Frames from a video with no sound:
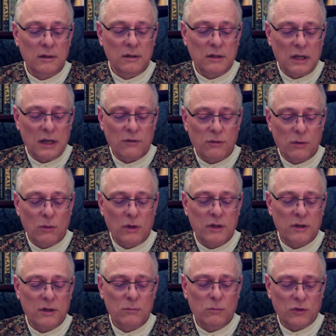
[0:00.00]
Then every one of
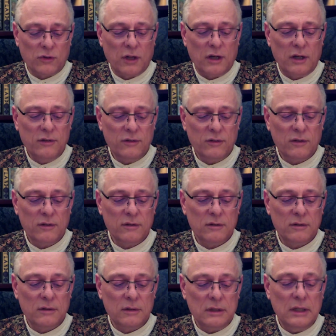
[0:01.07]
them was lost?
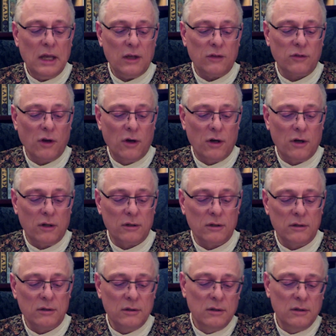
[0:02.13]
Yes, all.